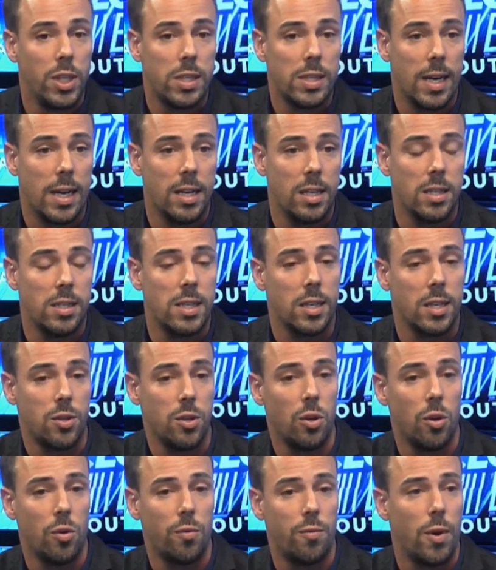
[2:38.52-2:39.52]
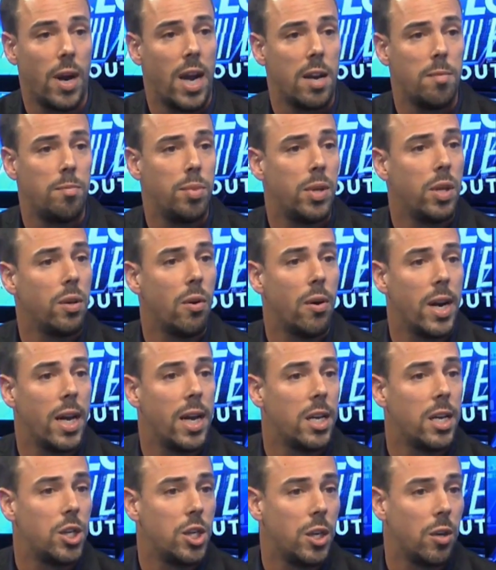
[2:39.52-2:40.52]
So we decided that, you know, for
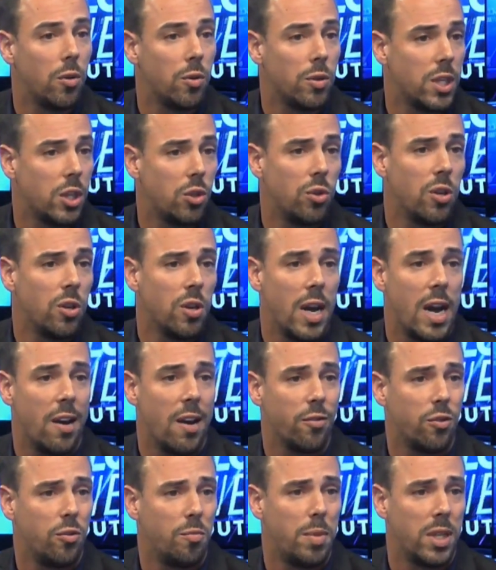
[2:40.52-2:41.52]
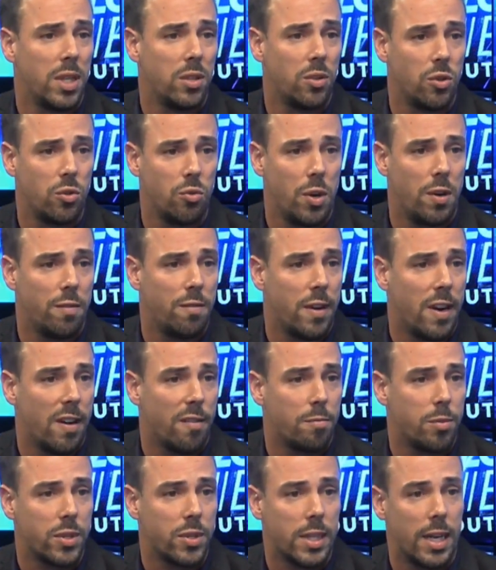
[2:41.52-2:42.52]
NPO and NGOs, they shouldn't have to pay the
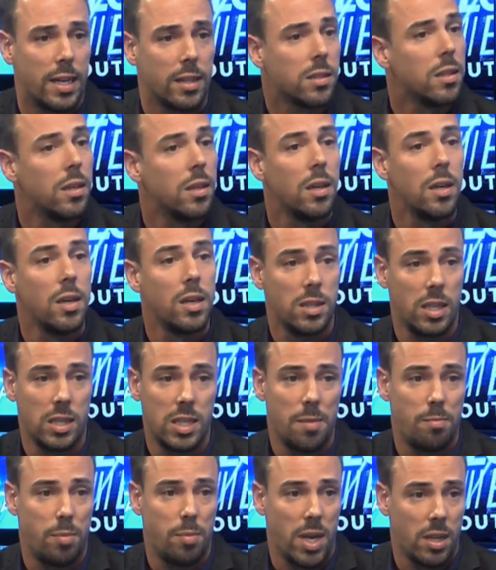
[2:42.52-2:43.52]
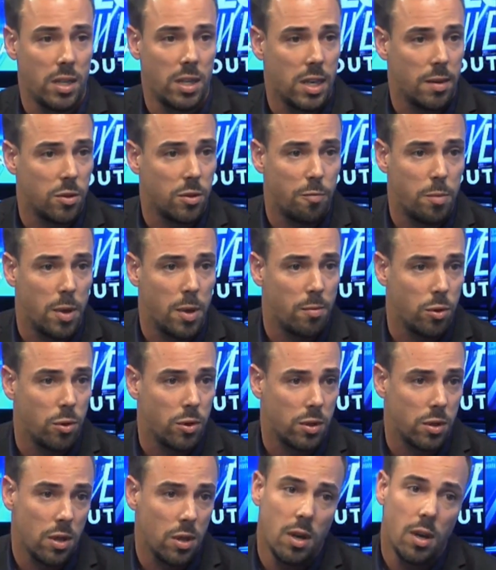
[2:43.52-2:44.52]
3-5% that they pay in terms
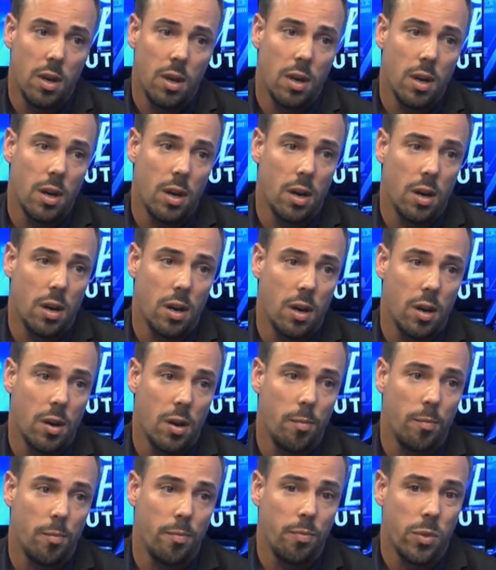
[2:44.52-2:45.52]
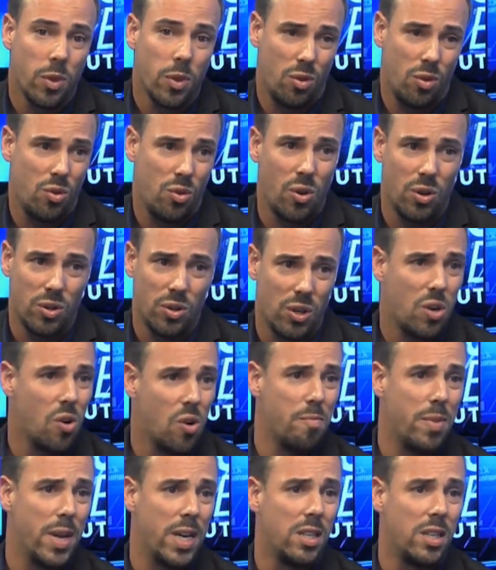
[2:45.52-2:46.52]
of payments
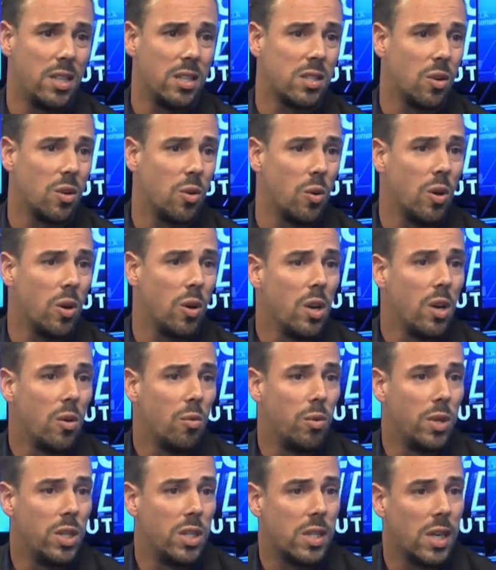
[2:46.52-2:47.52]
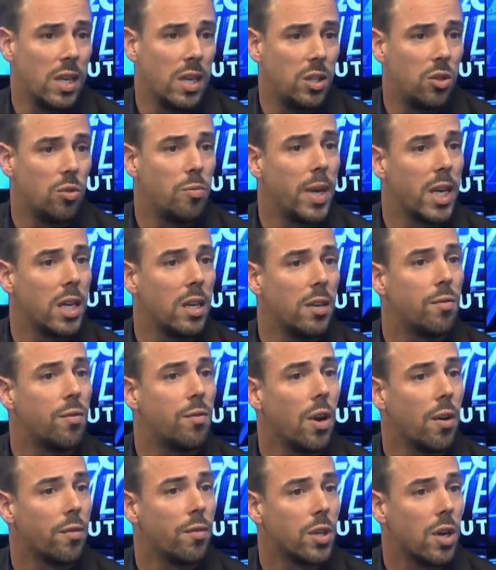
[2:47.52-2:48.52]
to other companies. So we decided
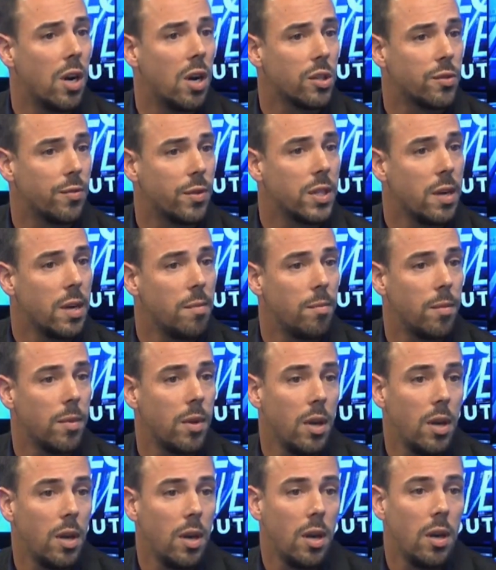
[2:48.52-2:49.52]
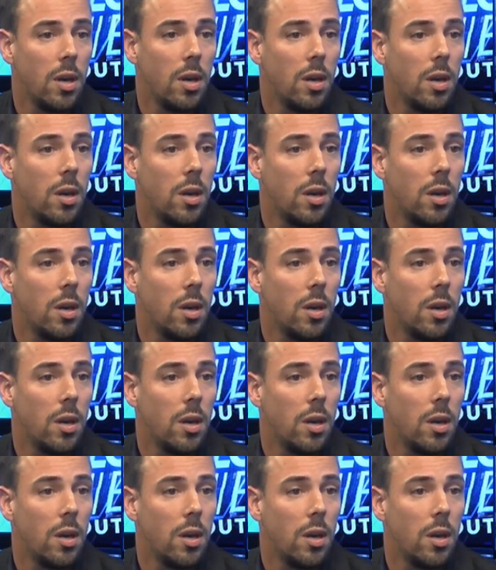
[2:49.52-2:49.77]
to make it free of charge for them.